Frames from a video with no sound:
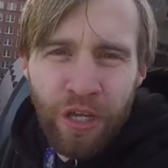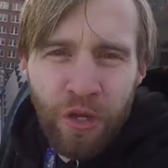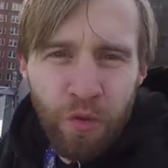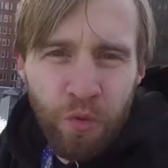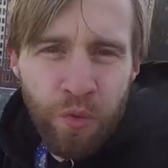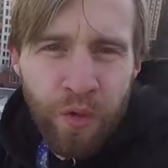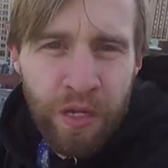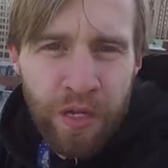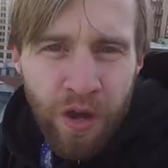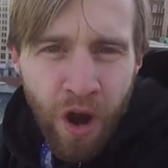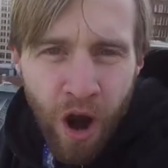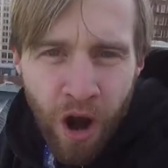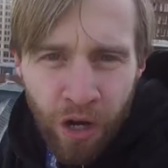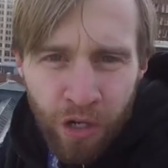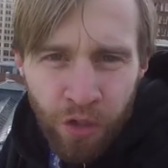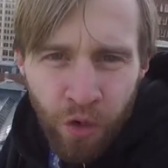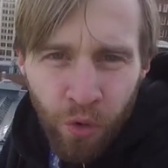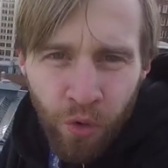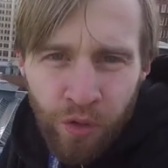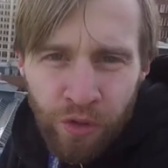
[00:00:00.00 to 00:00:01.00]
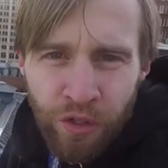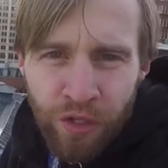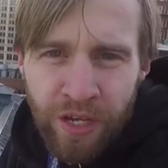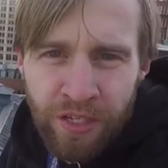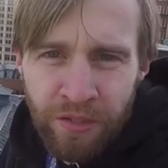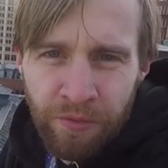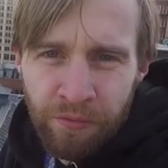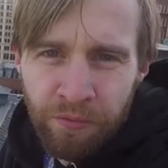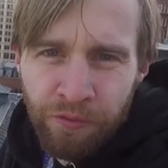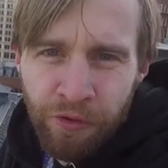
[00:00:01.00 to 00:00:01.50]
We are going to get
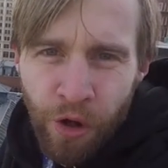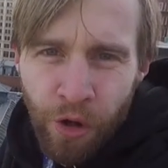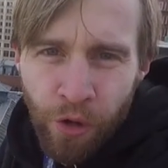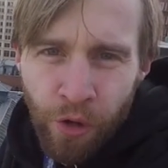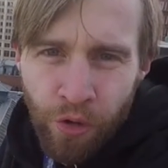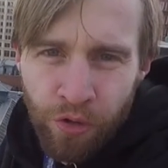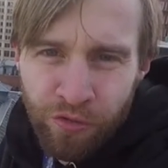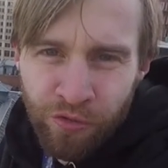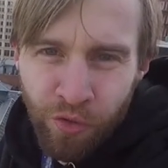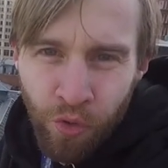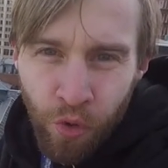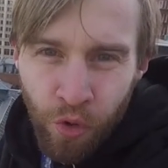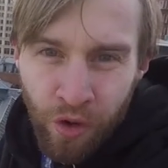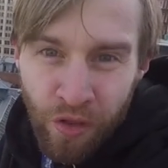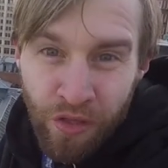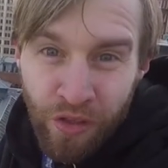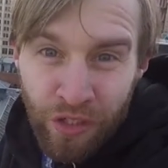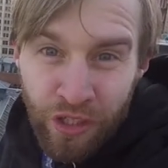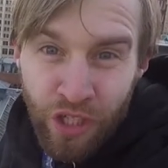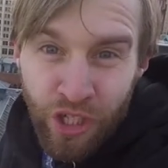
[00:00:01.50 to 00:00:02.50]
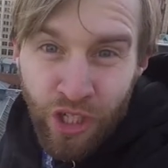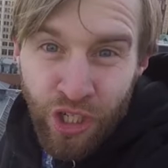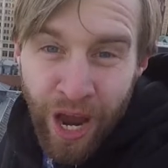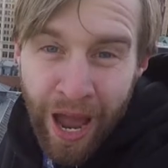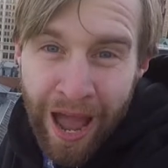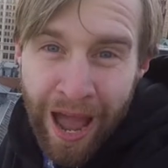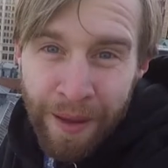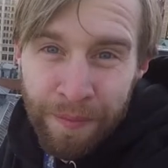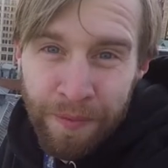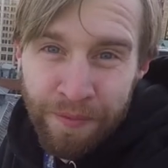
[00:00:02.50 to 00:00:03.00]
some photos for the
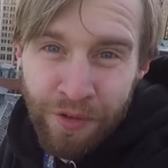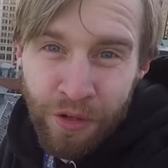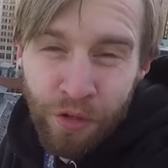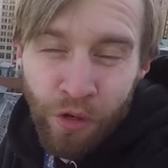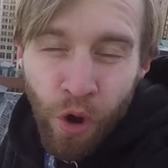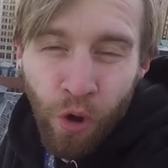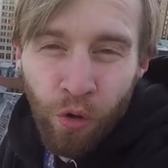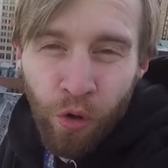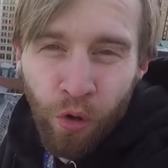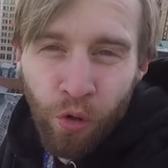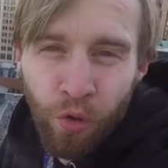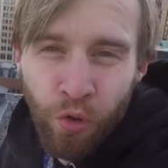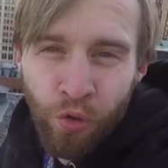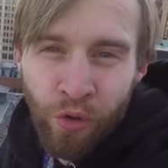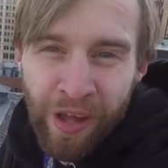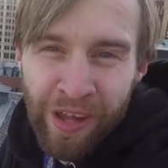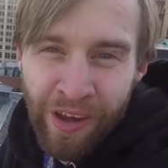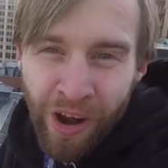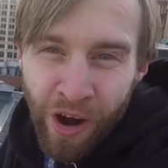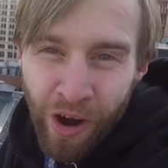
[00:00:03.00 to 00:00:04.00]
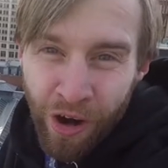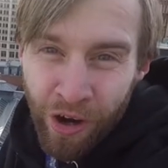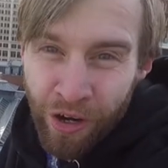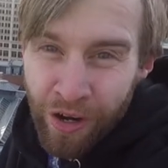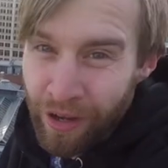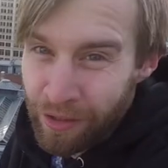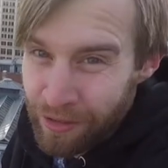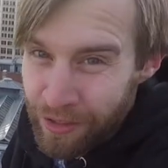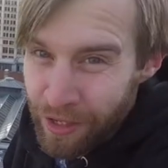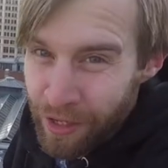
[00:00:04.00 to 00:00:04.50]
shop. If you don't know who they are,
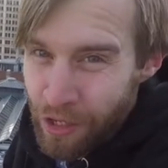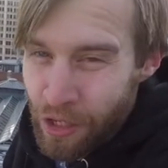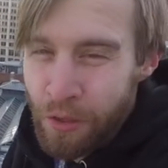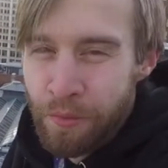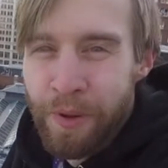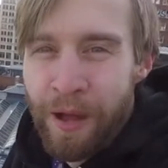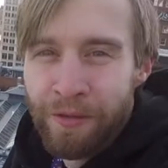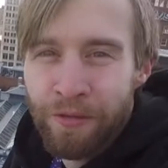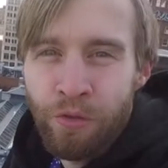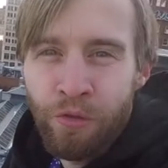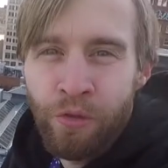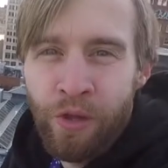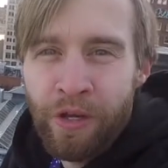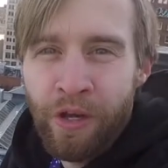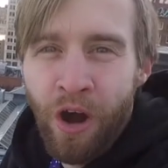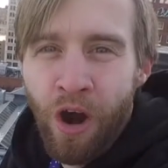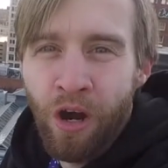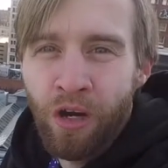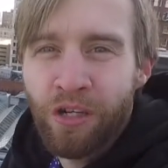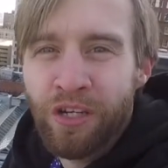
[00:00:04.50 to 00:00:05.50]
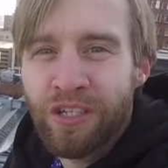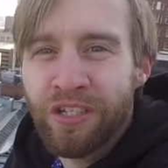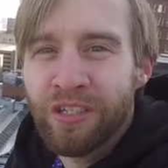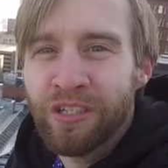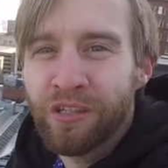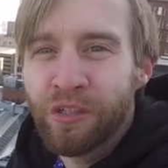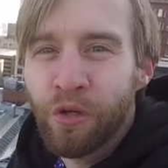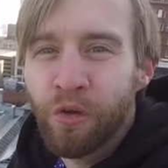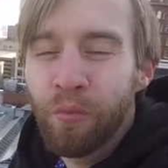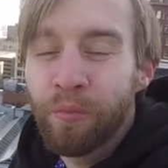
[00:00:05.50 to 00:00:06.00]
I'll tell you about who they are just in
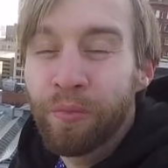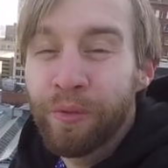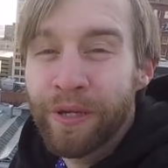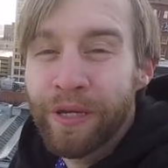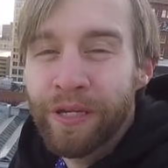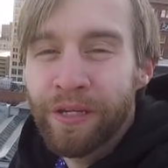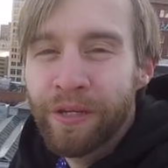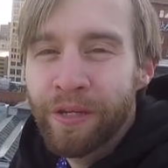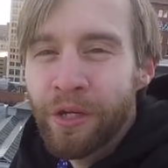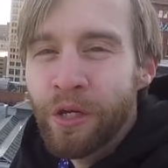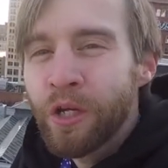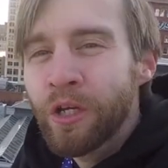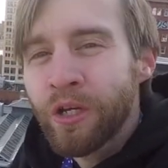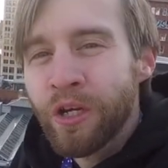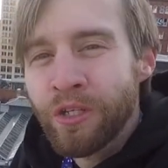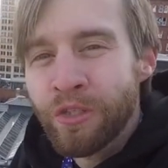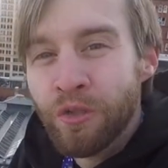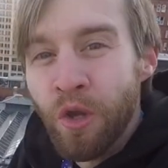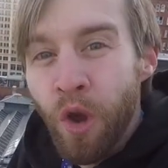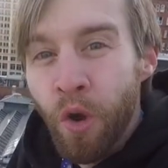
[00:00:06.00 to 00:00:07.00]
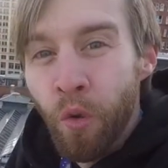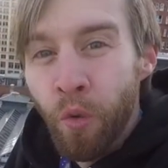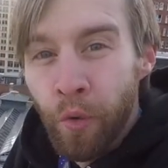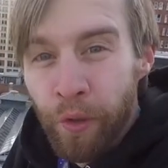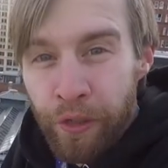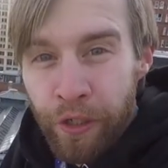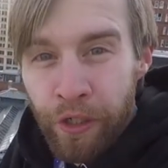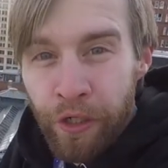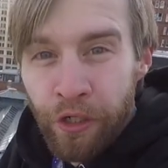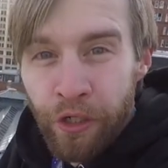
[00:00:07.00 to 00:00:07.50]
a little bit because
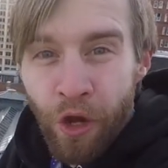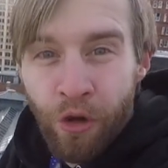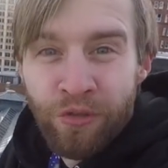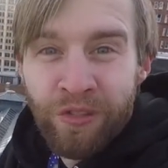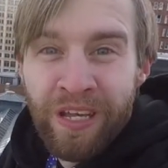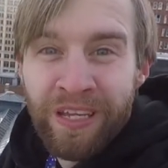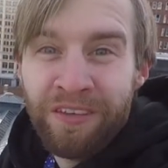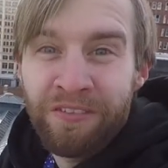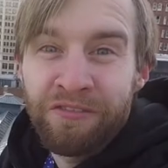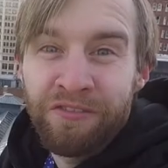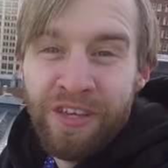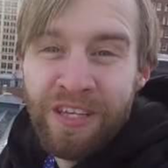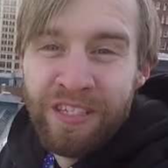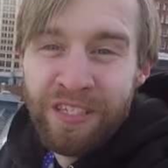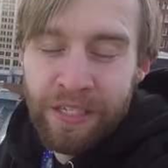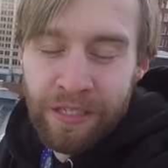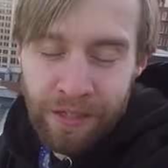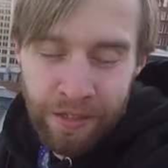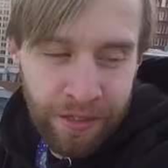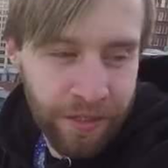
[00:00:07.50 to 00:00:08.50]
we're going to go take a visit.